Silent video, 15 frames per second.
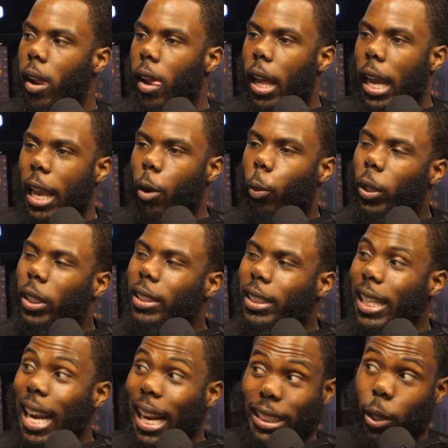And
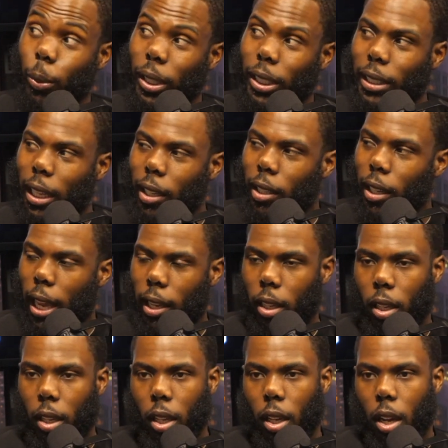then I say, what does that look like?
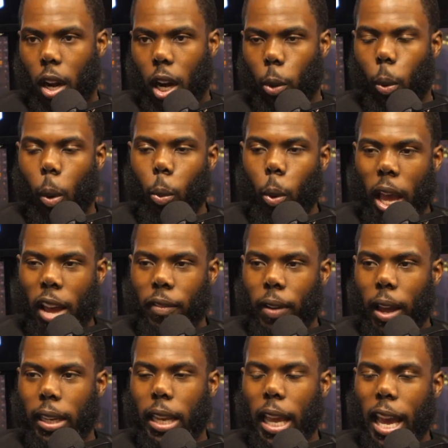All right, well, what
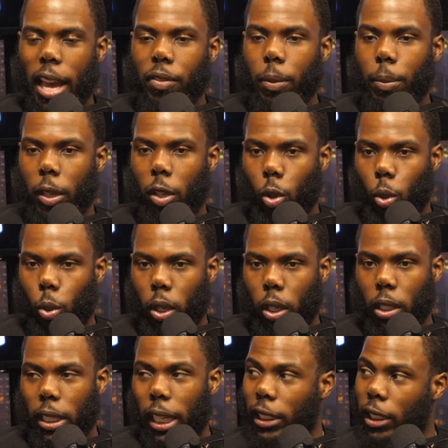haven't been doing
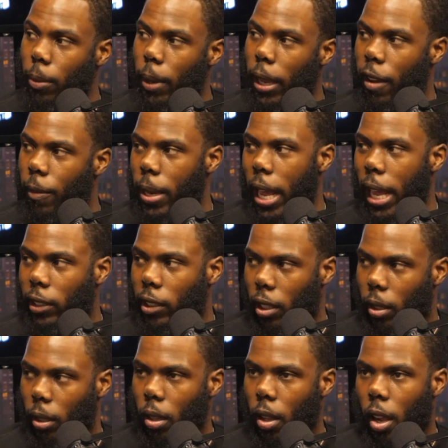that she may have been
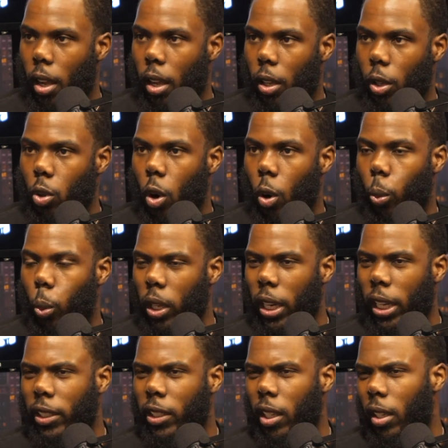asking? What
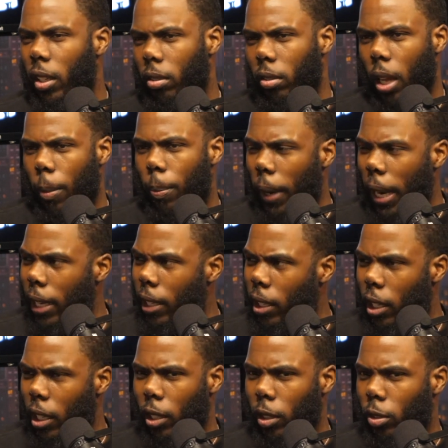is a blank
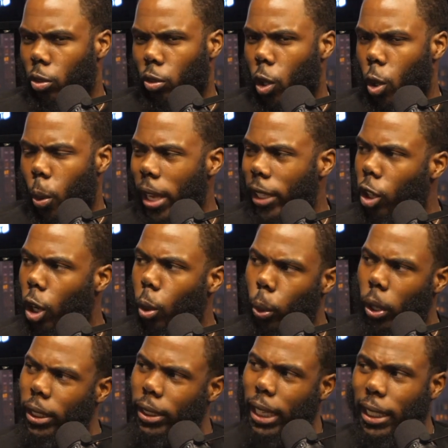request, or
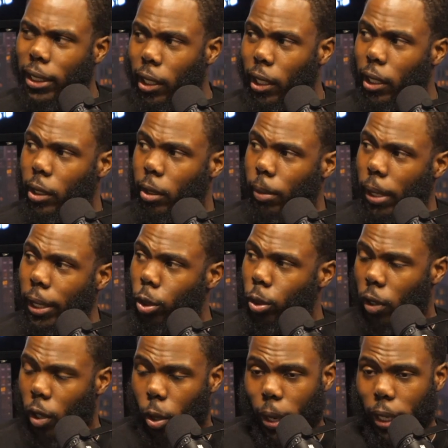what is actually a substantial
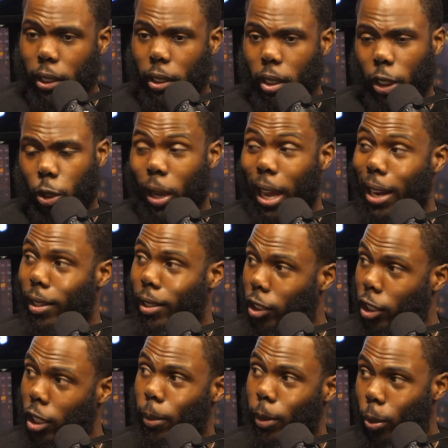request? Because you got to
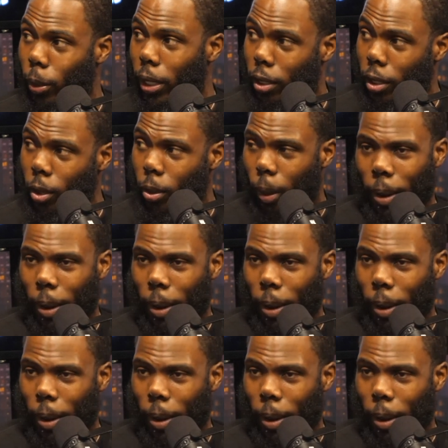discern between the two.